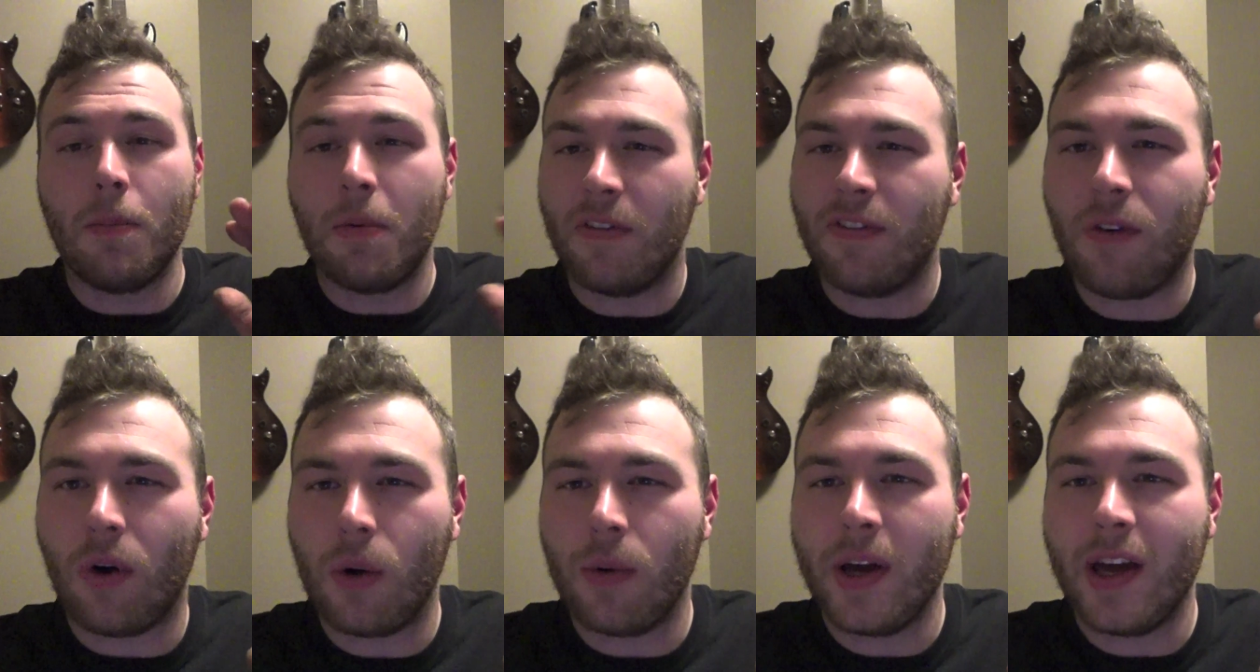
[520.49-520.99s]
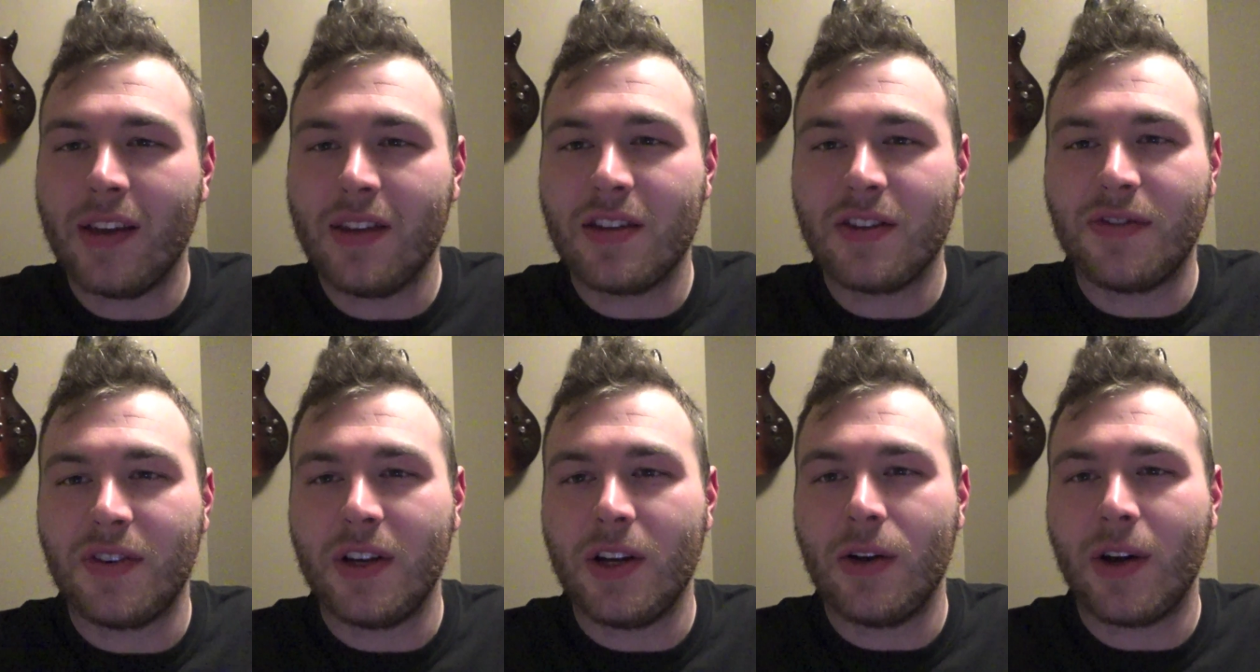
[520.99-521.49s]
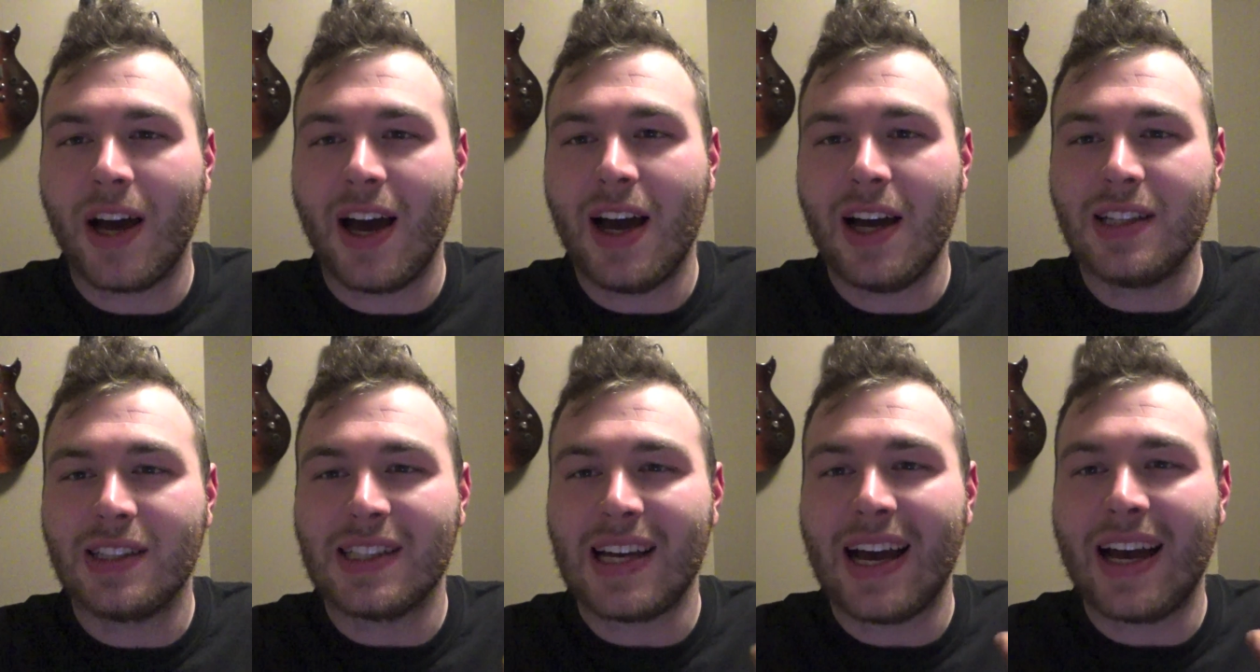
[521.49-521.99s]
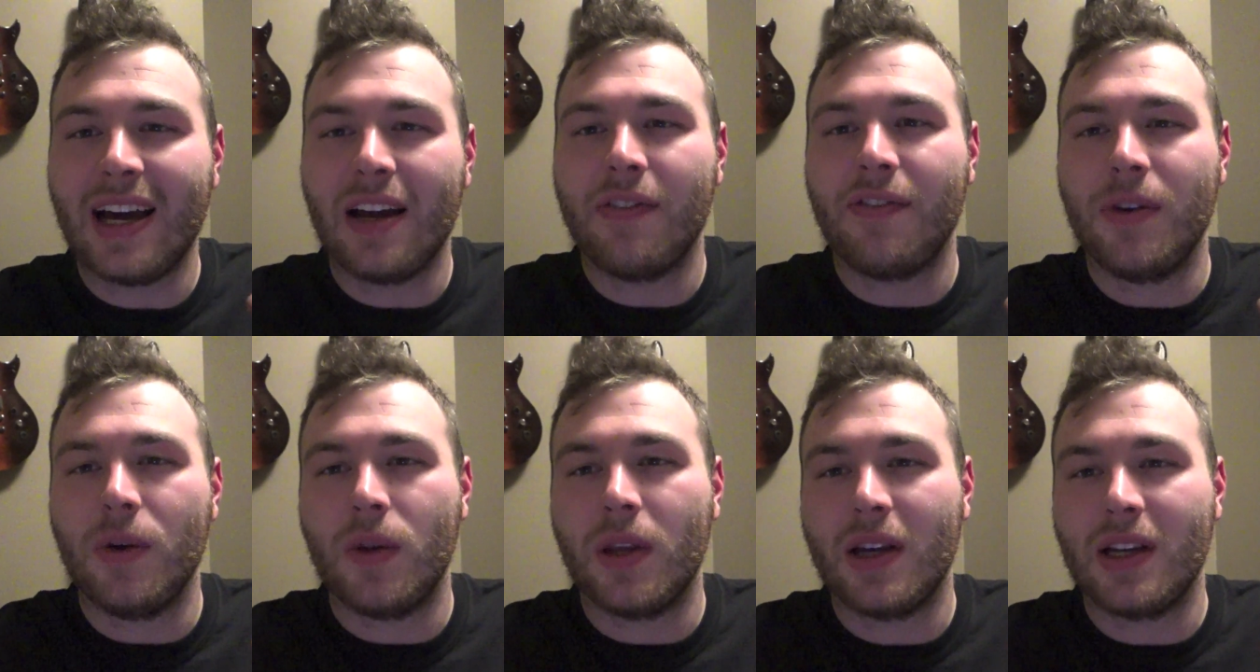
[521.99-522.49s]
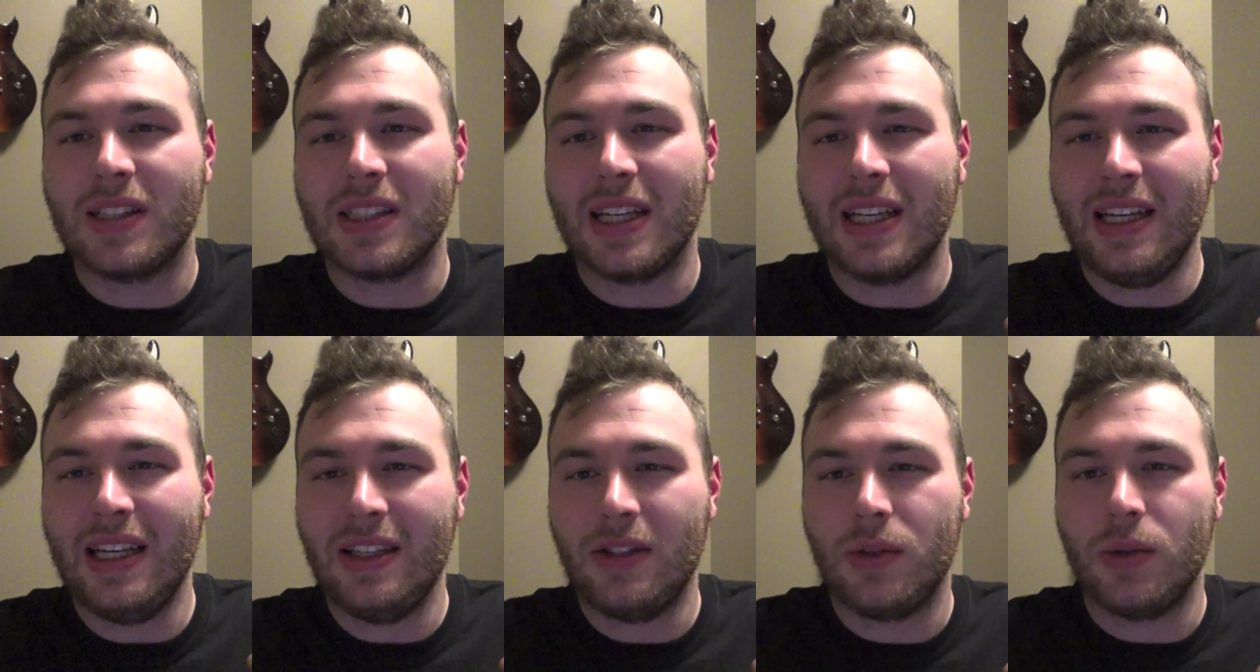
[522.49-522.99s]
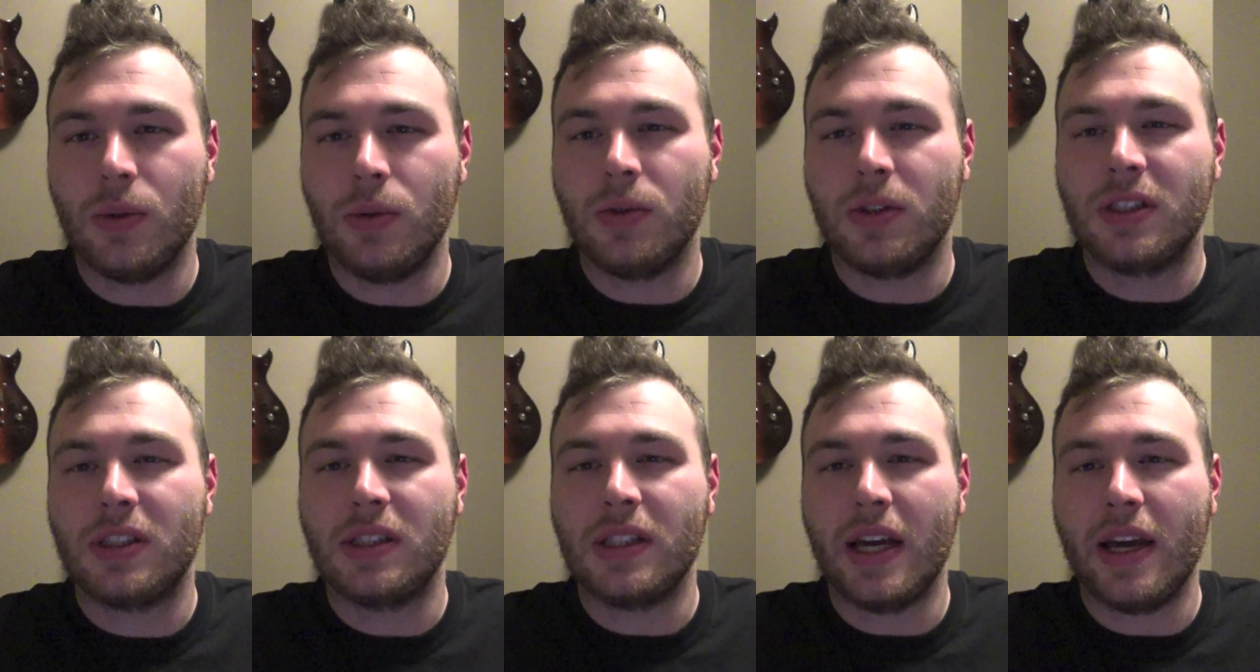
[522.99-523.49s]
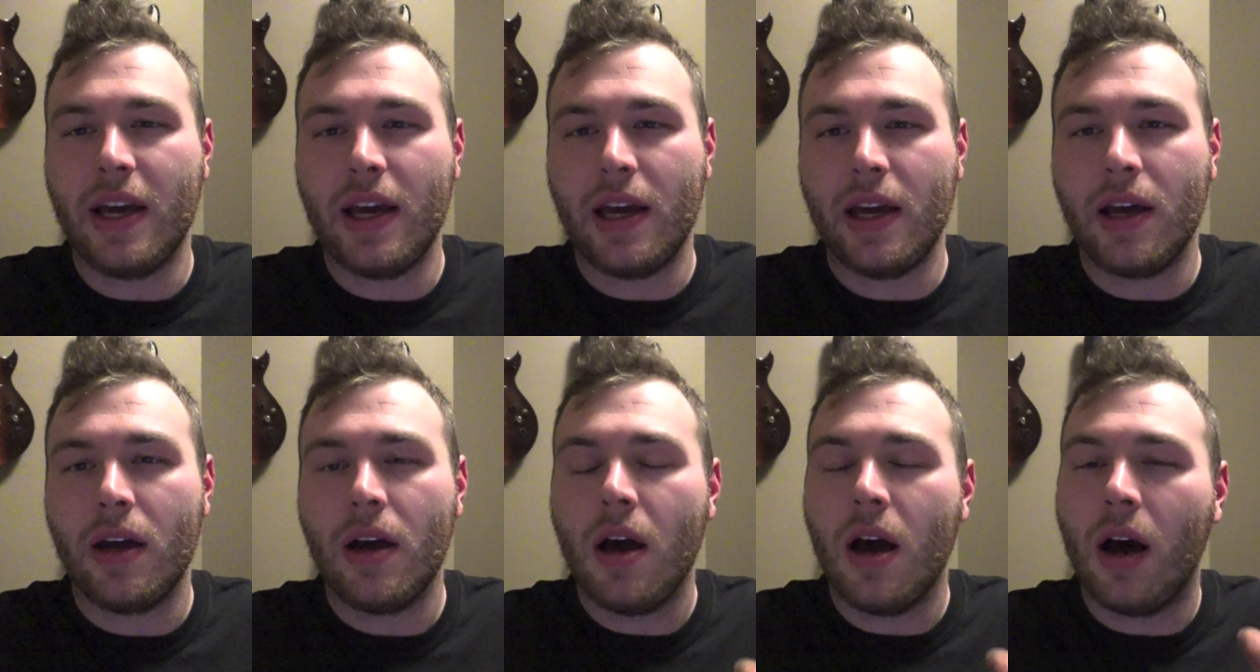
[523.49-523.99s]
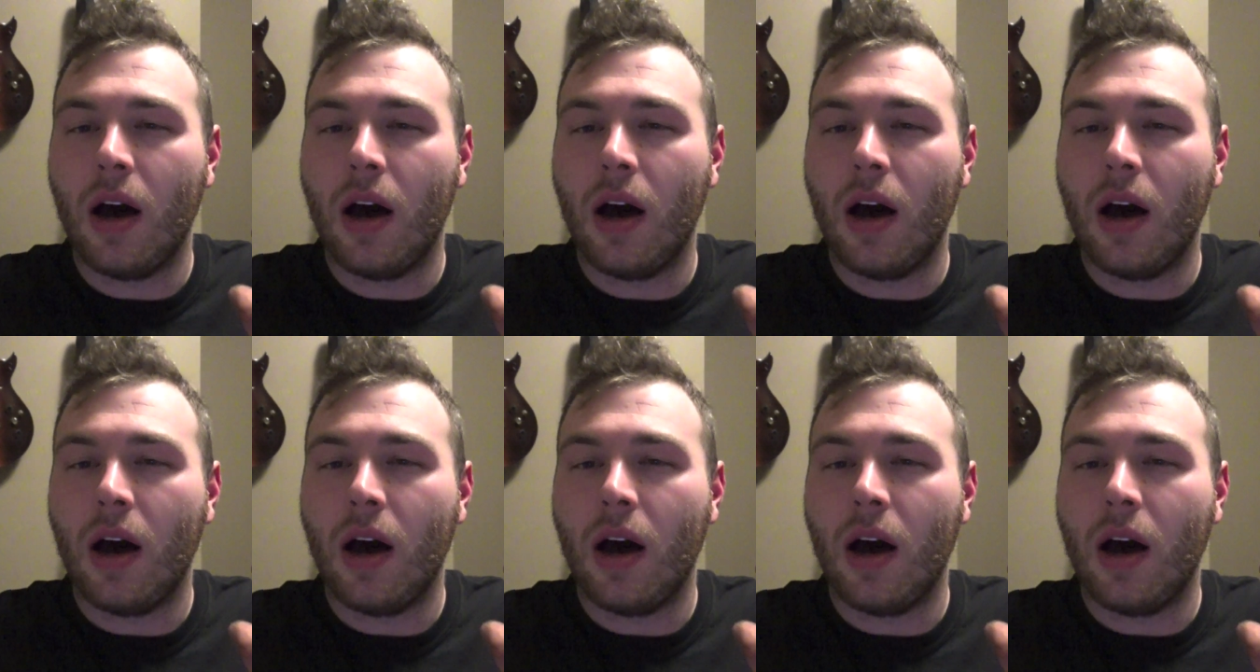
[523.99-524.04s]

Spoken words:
Before we end this video, guys, I got a few things I need to say.